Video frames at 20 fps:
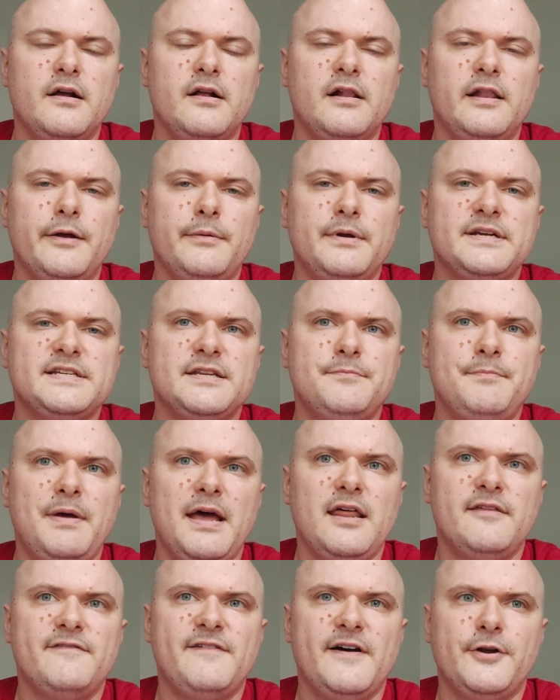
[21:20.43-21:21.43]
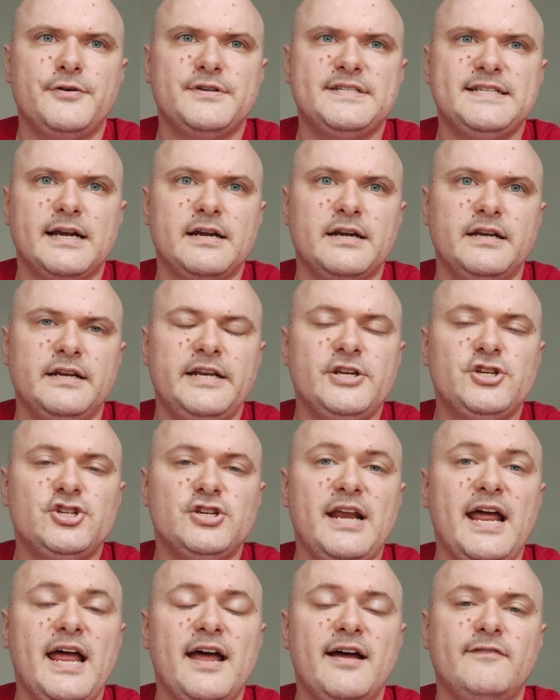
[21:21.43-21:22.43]
Clerics in Pathfinder 2nd
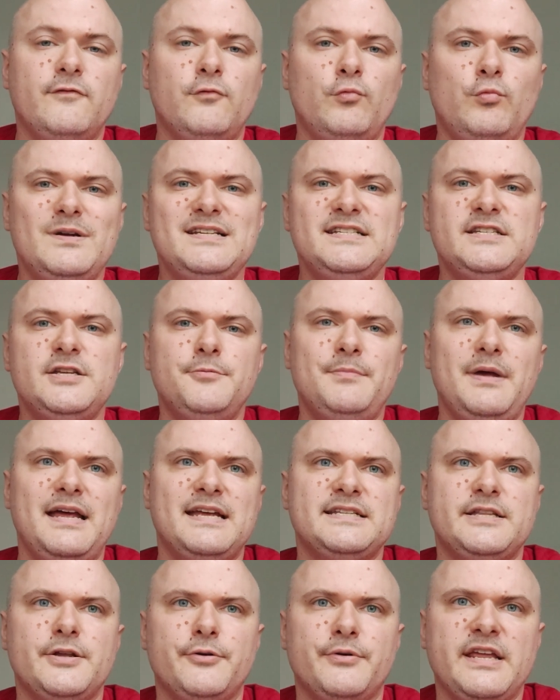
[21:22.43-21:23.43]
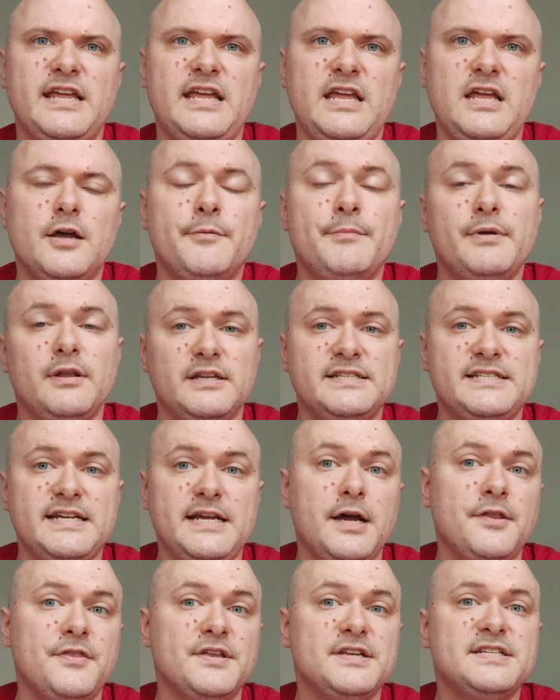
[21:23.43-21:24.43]
Edition have Wisdom as their key
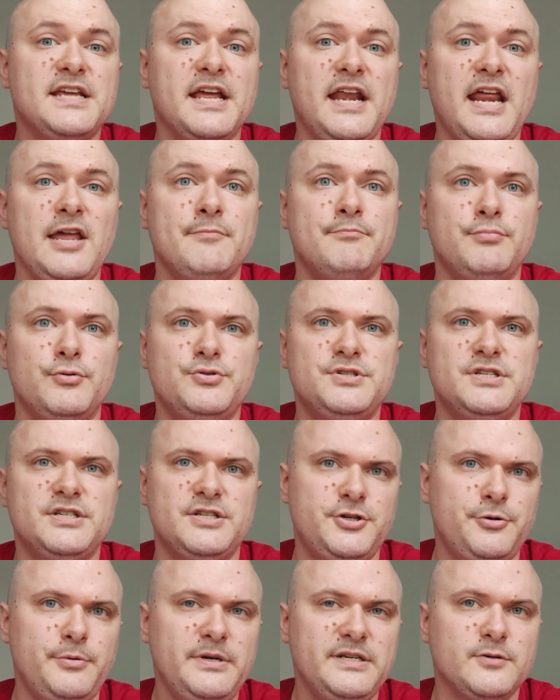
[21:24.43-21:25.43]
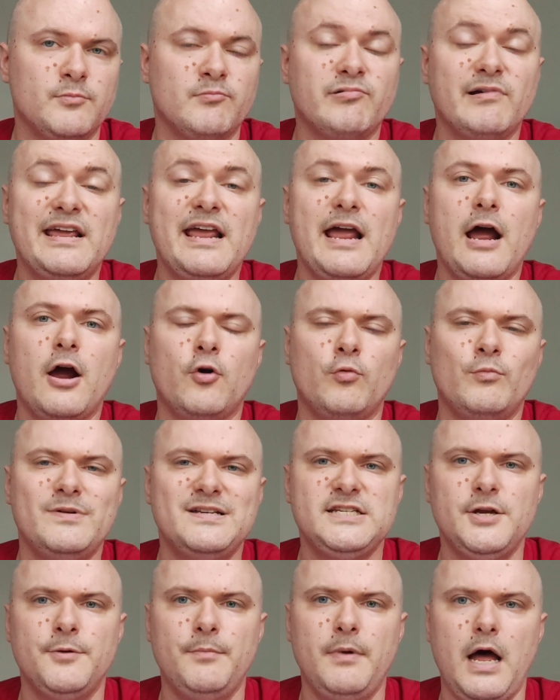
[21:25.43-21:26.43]
ability and thus get a boost to it, bringing our
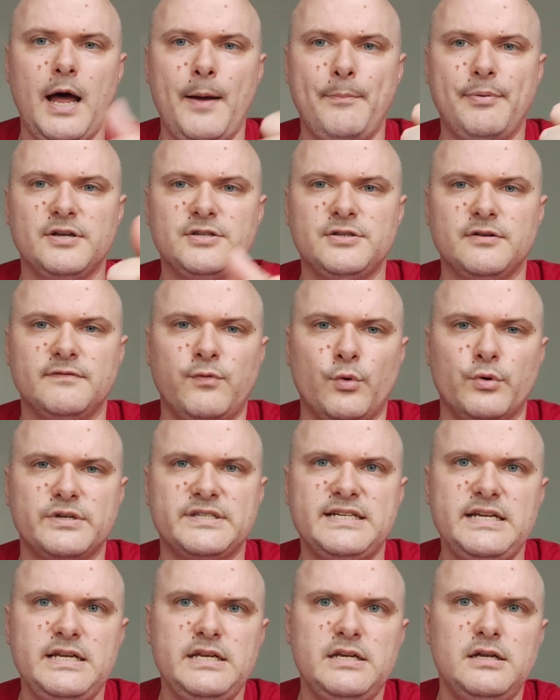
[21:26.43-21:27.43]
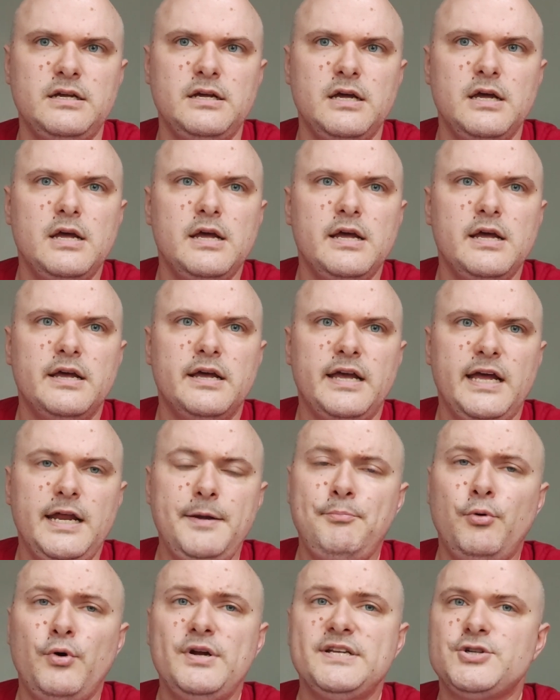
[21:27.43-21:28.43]
Wisdom up to 14.
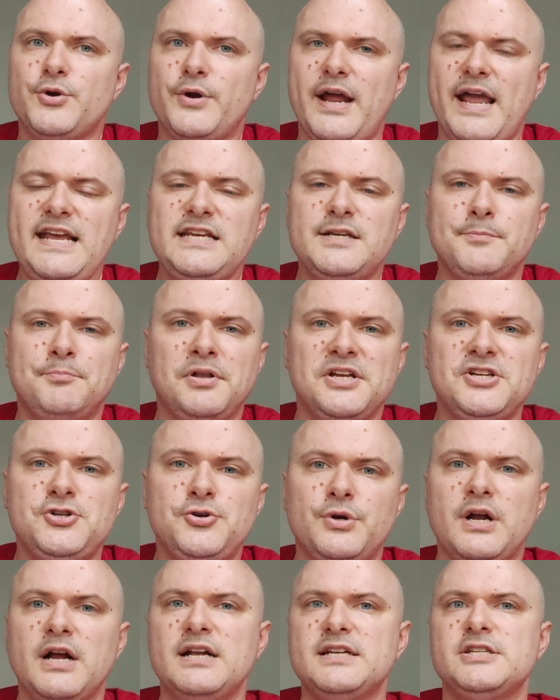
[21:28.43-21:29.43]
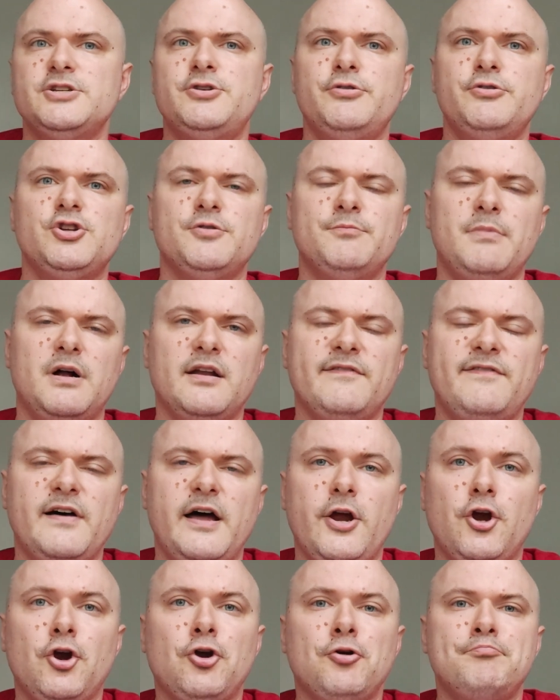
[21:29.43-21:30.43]
Hit points are 8 plus your Constitution
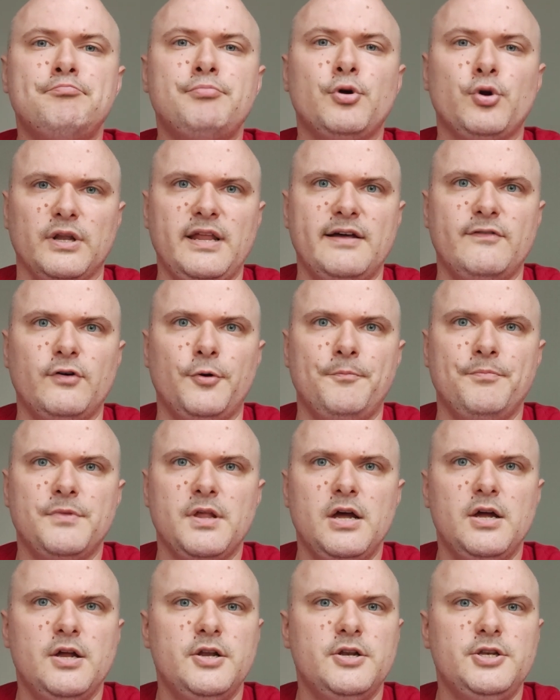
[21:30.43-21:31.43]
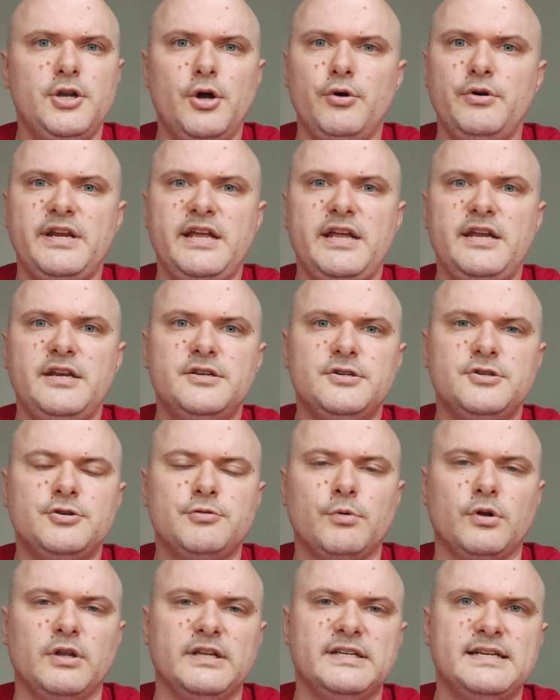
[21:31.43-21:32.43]
modifier per level. No need
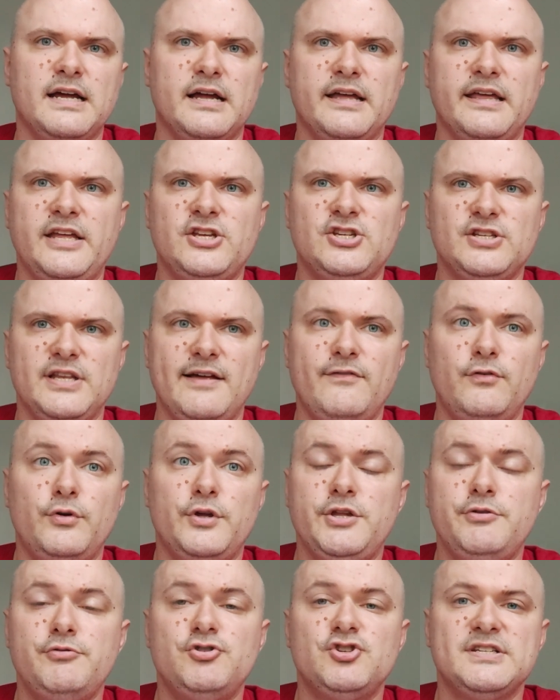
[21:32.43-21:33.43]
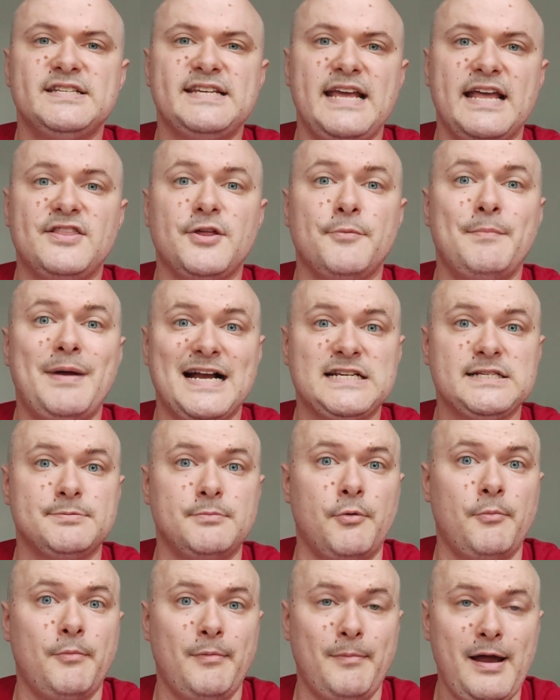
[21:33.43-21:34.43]
to roll a die each level, you just get the
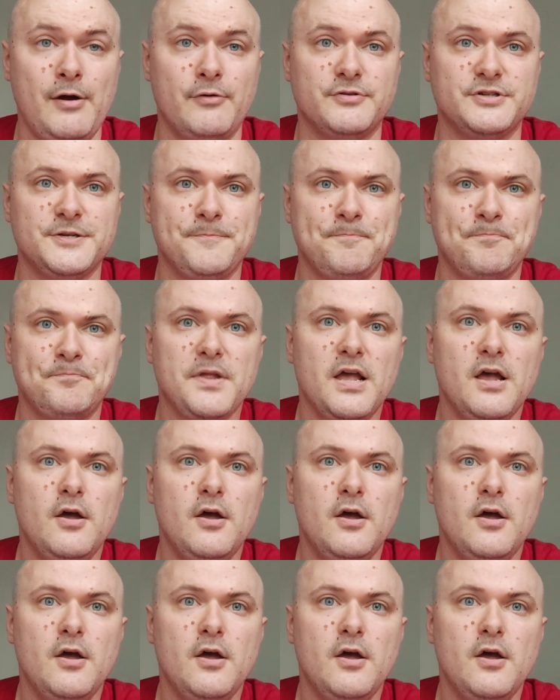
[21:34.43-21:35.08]
maximum amount.